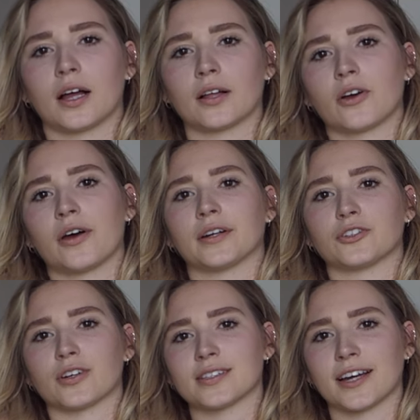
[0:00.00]
I'll go ahead and
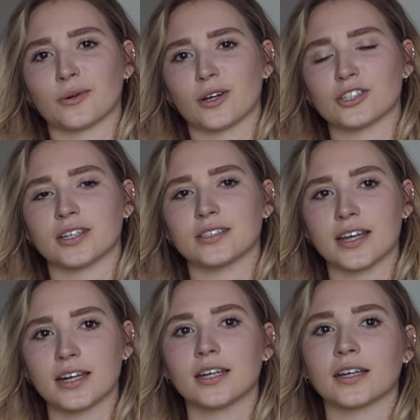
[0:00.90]
address that question.
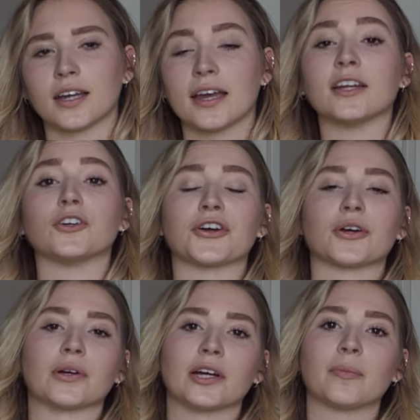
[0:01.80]
Dating in your
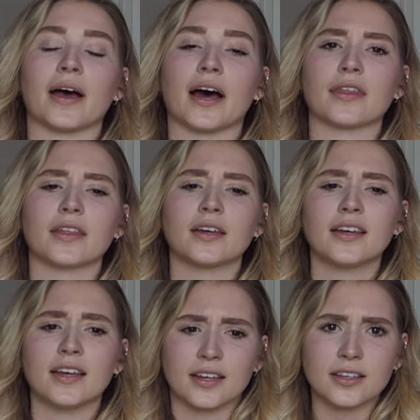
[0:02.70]
career path
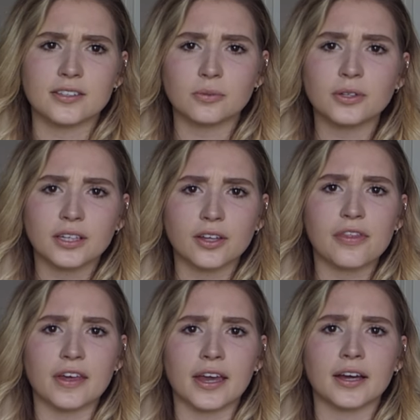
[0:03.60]
is a really
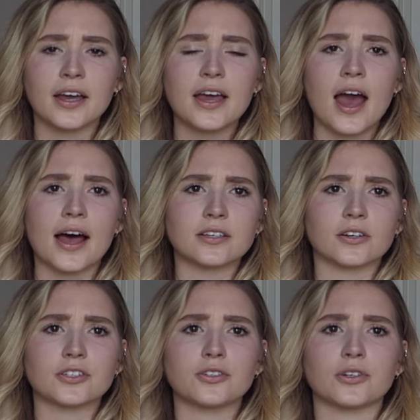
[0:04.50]
good thing, as
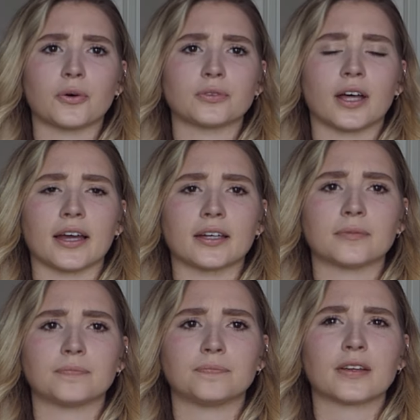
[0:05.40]
long as you don't like
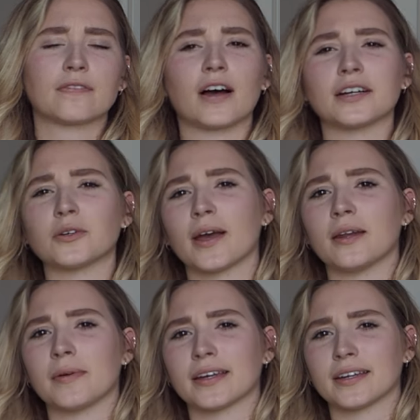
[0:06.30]
find a
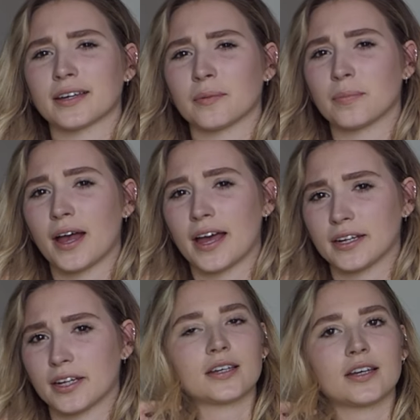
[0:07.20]
way to make it
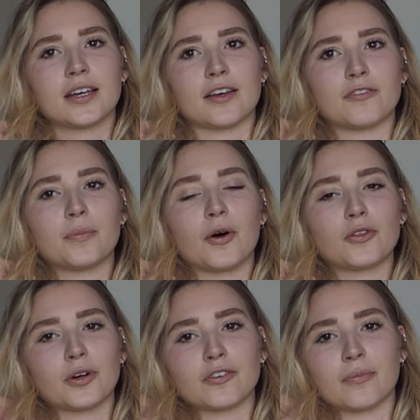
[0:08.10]
competitive. If you
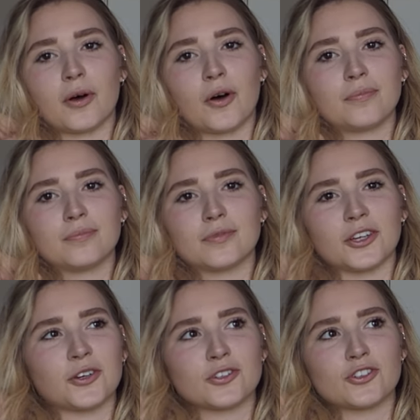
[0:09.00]
both work from home,
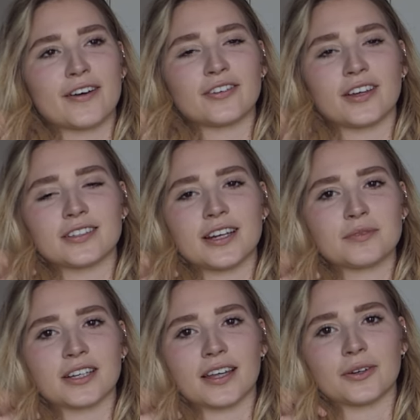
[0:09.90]
you can travel all the
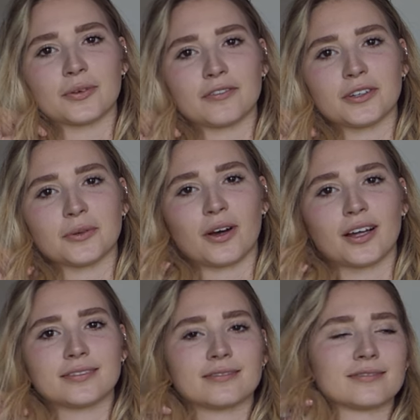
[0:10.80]
time together whenever you want.